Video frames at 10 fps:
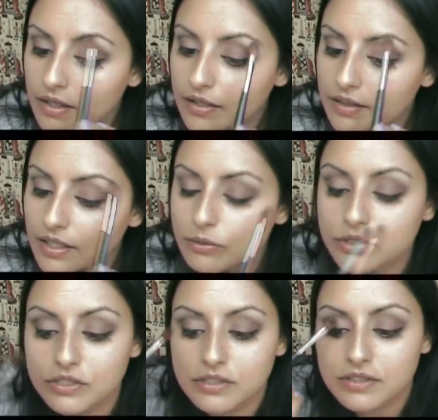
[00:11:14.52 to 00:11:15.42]
I think I
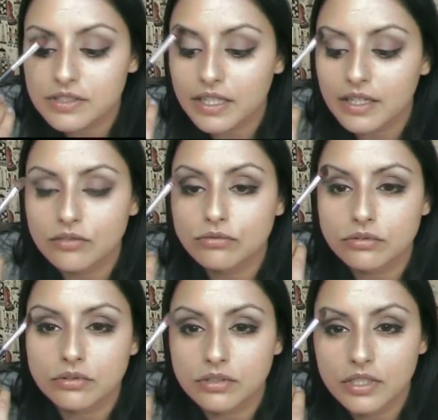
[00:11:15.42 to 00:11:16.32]
was just thinking,
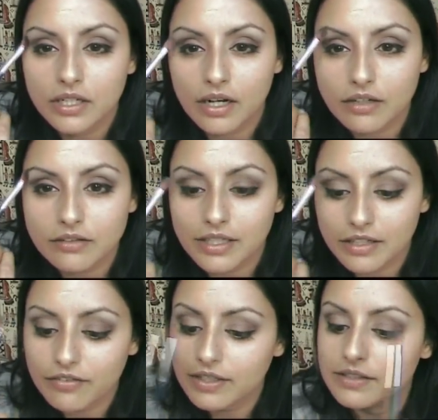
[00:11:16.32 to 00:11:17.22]
oh, I
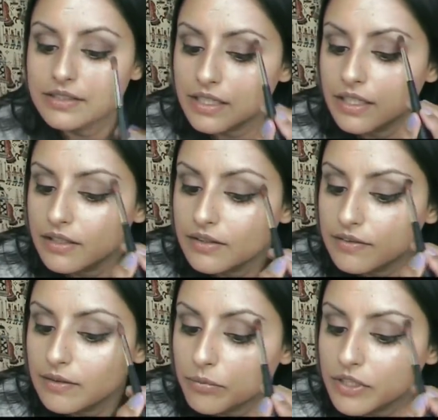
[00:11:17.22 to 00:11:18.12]
really fancy
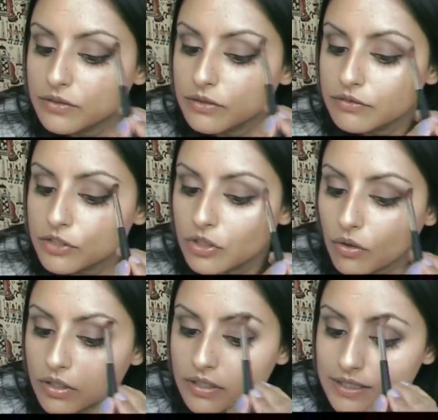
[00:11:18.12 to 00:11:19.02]
something sort of
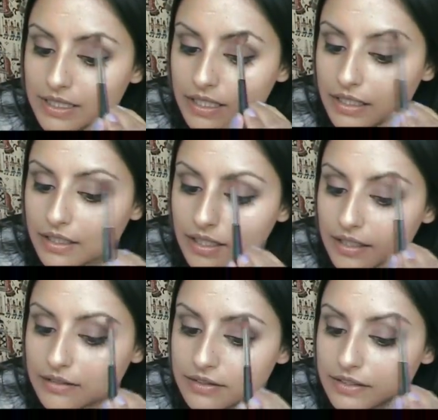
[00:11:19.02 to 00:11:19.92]
chocolatey,
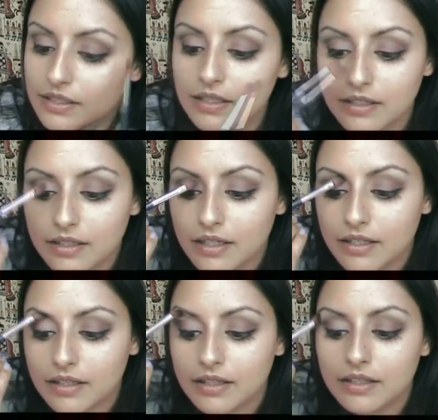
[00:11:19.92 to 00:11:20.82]
and
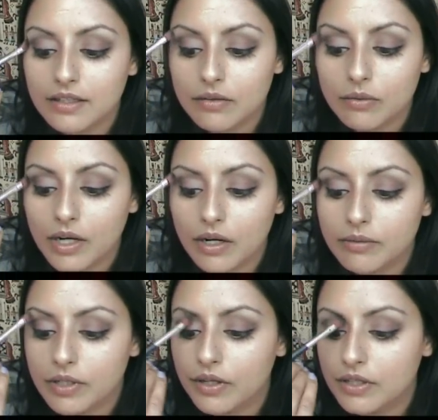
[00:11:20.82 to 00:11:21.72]
where
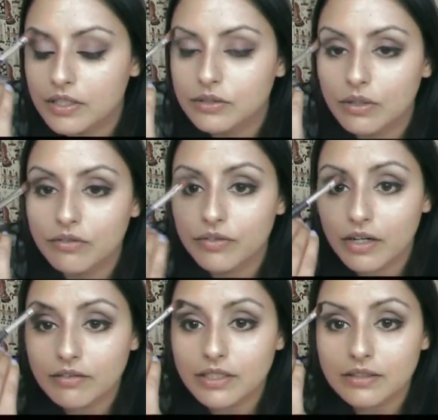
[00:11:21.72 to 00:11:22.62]
I'm going they do a
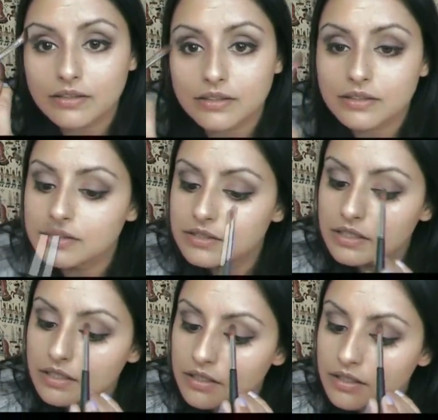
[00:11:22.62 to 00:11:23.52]
very nice